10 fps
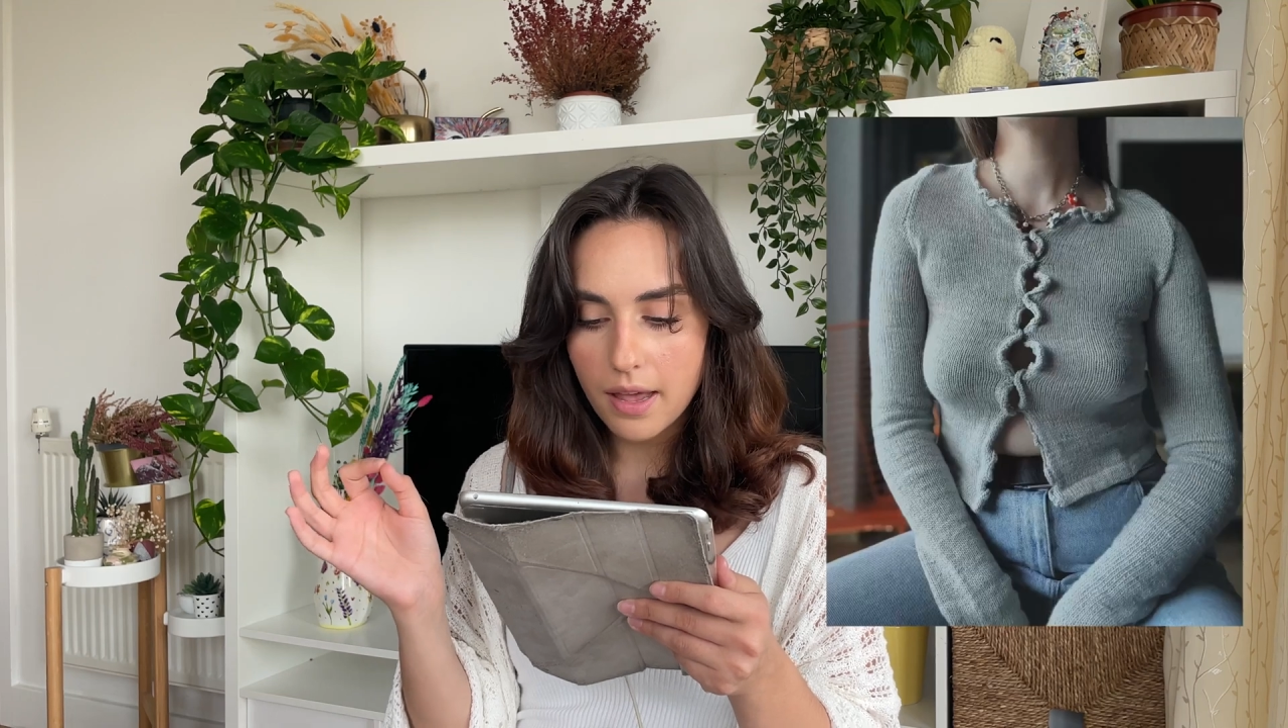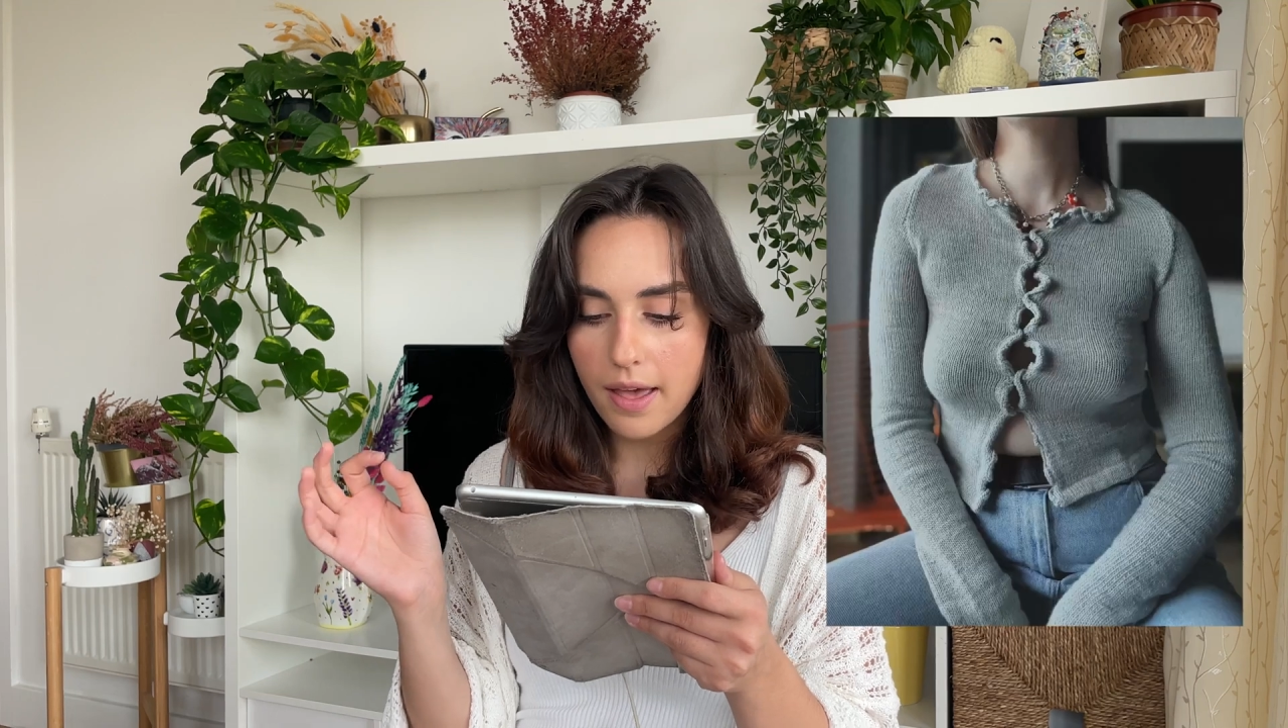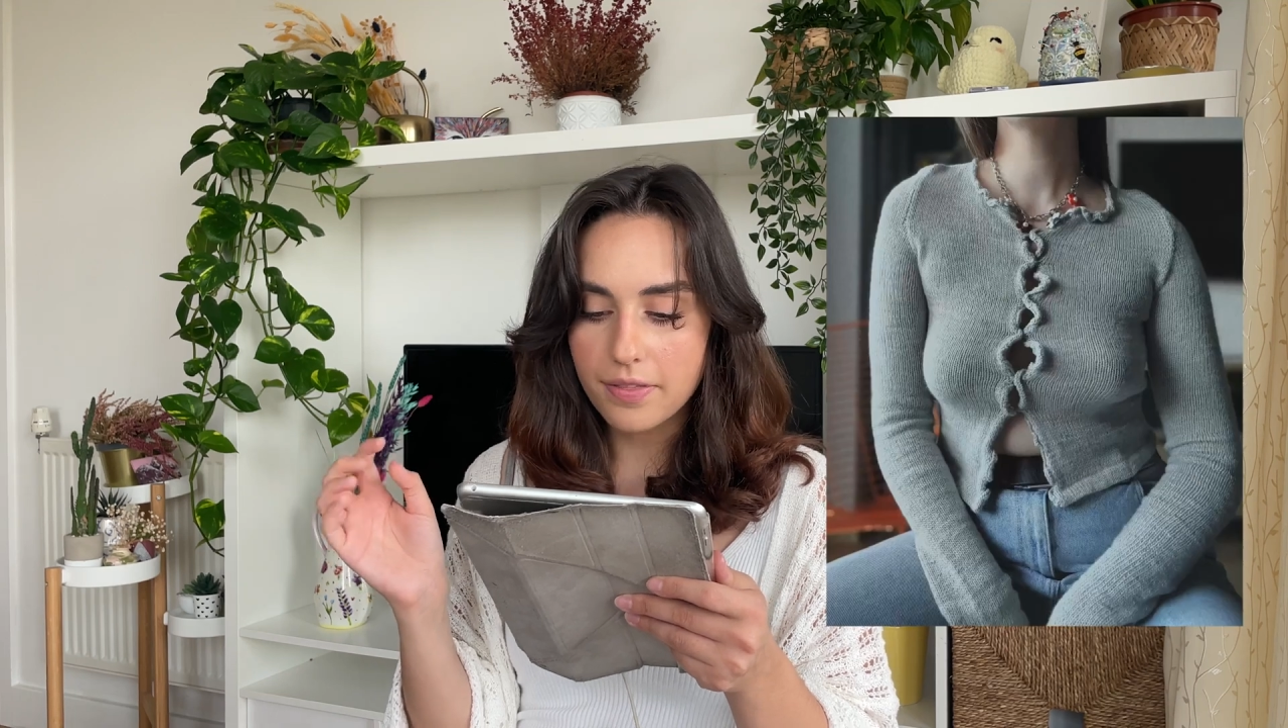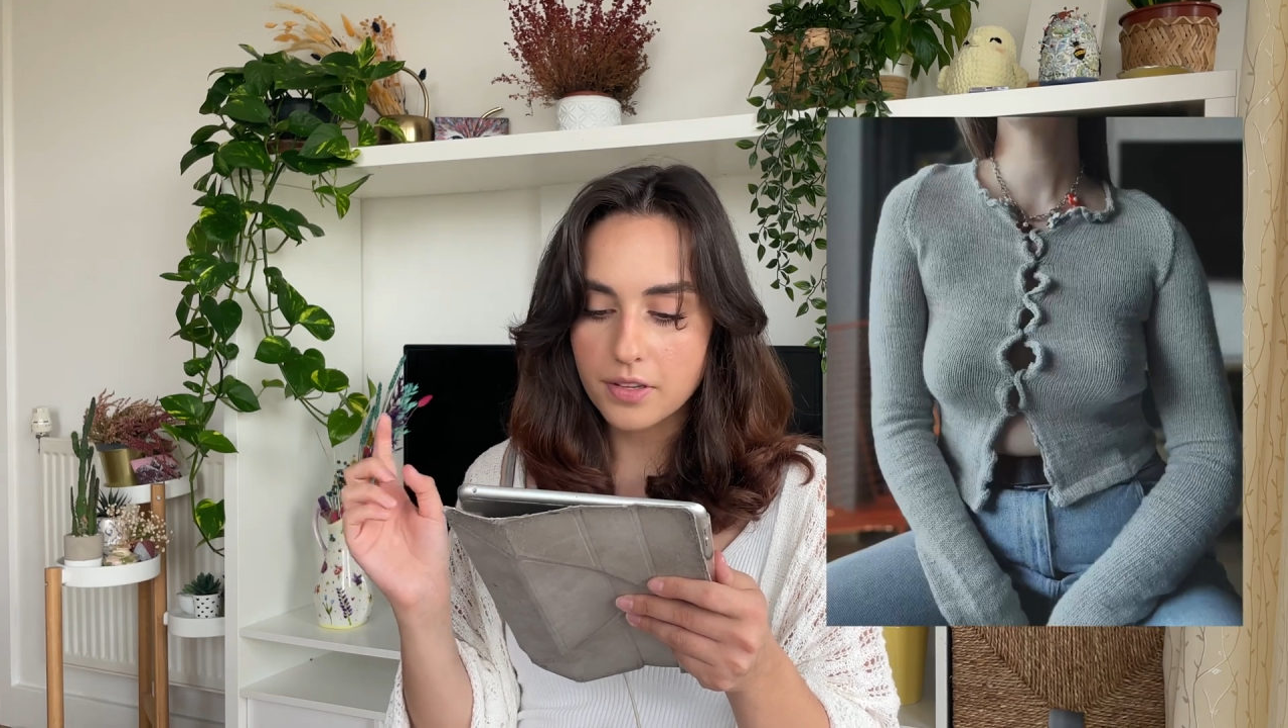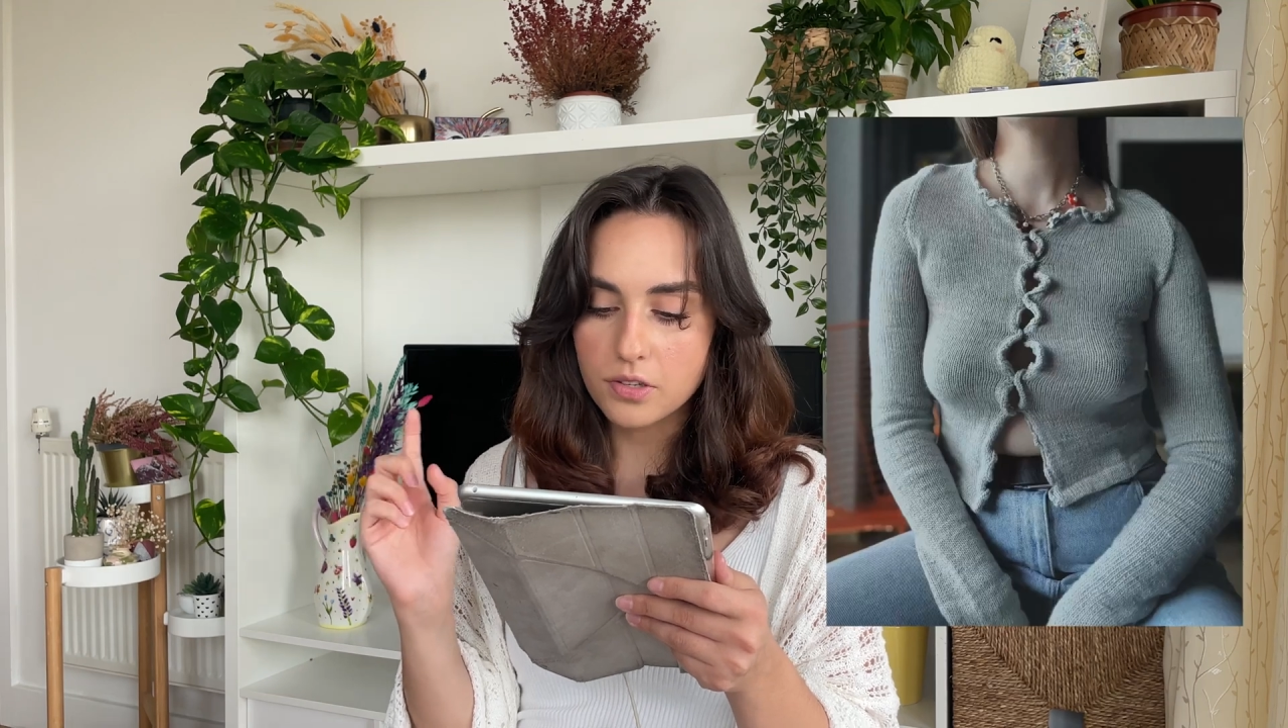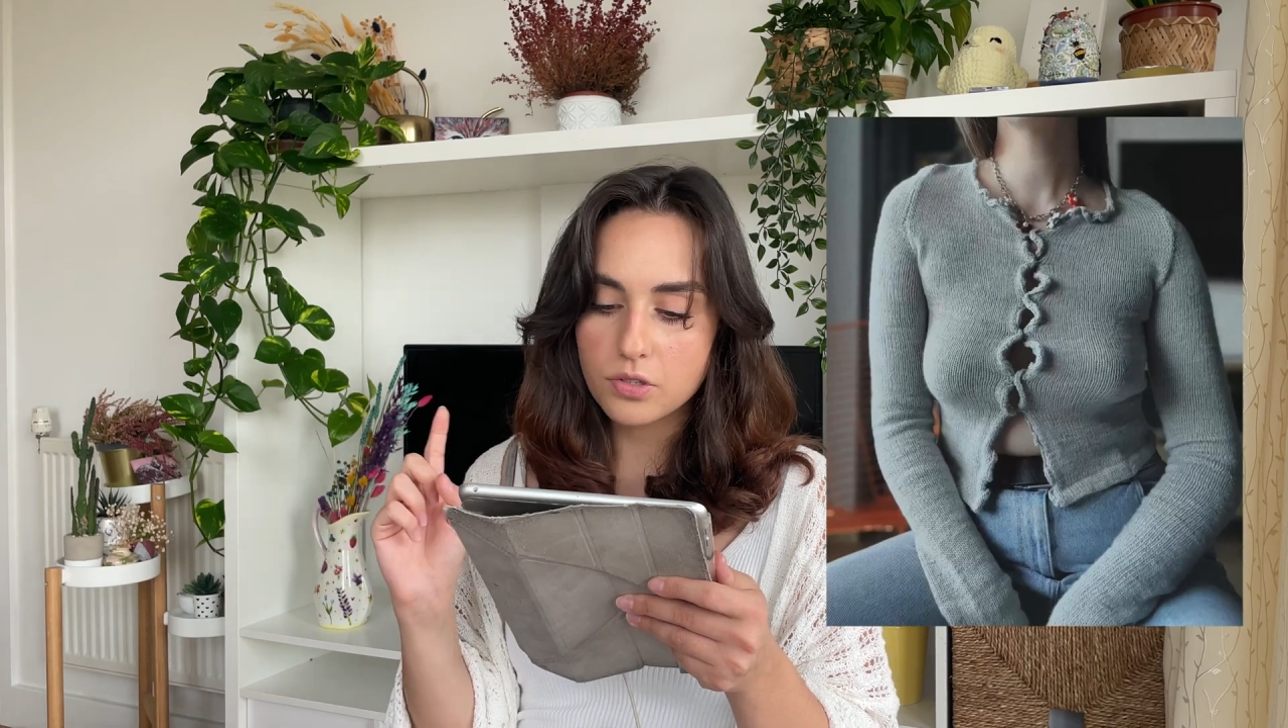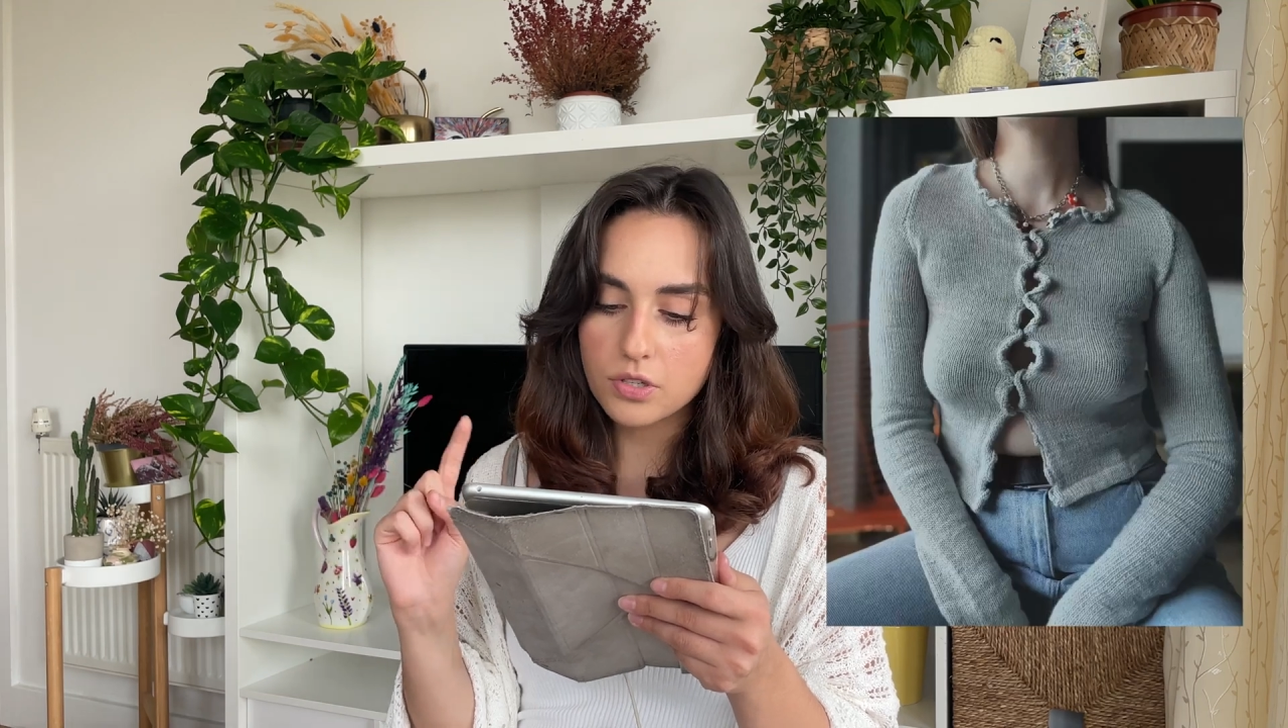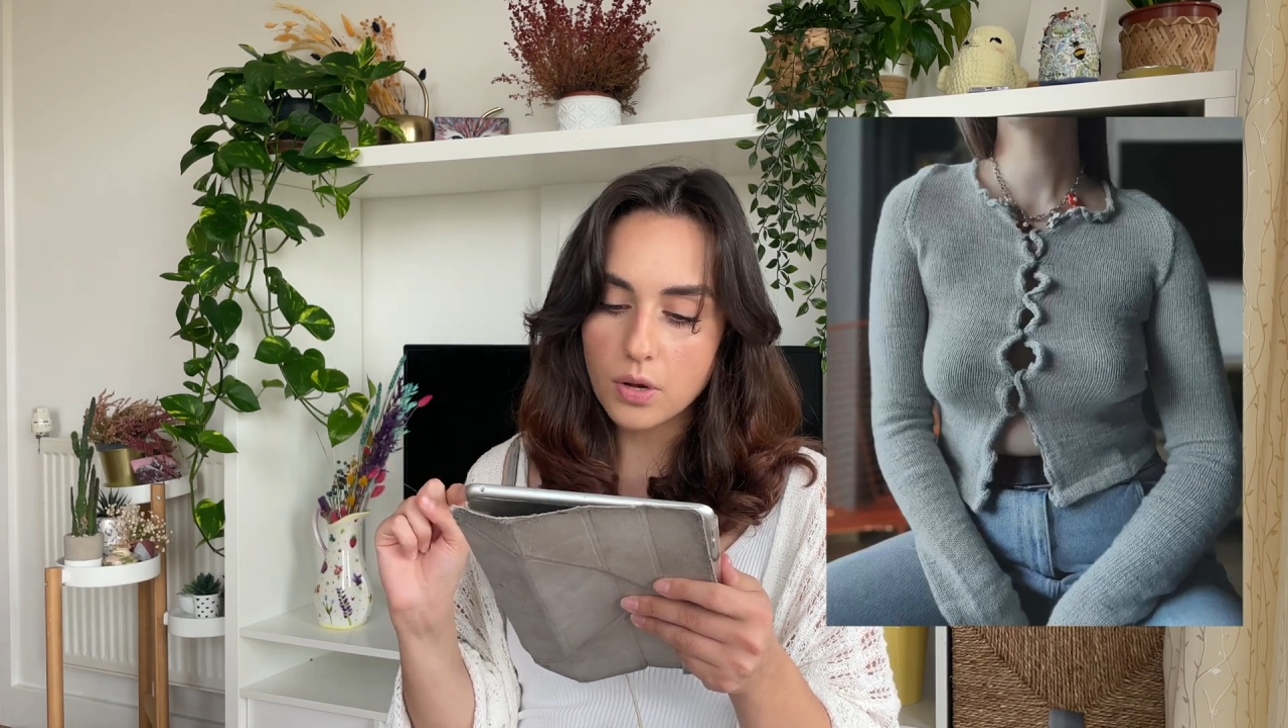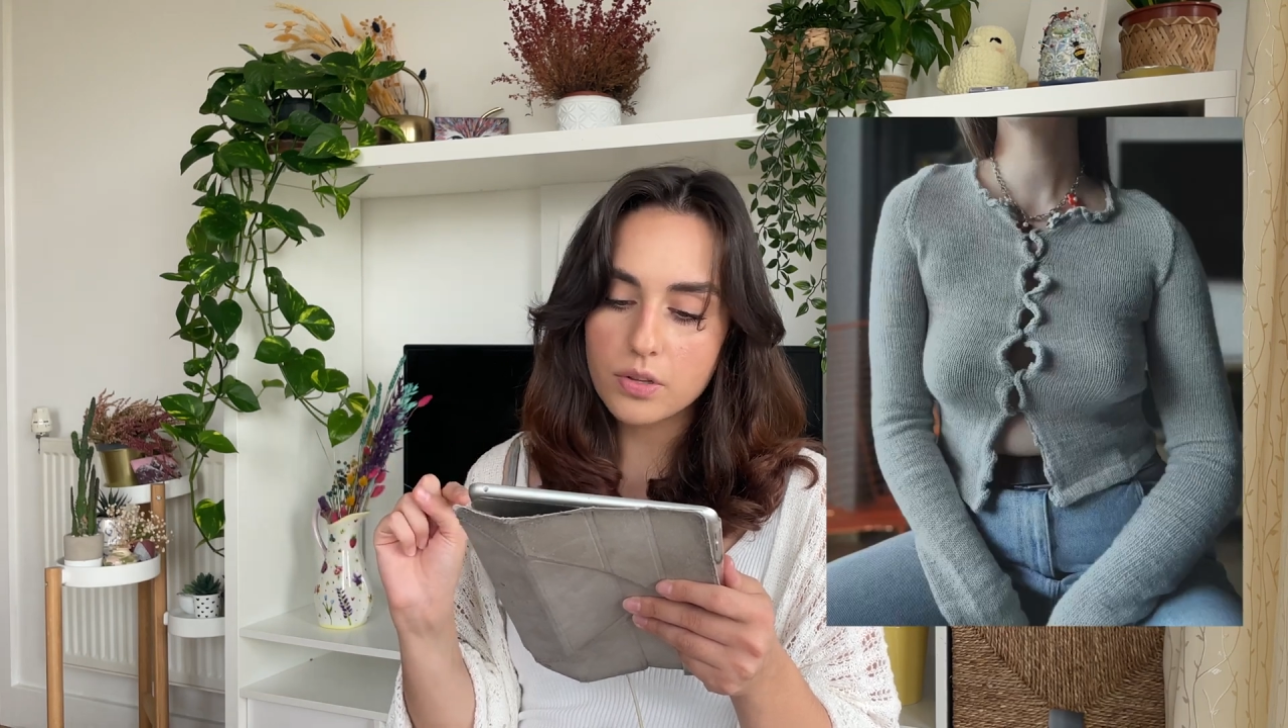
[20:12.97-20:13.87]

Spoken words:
and then you sew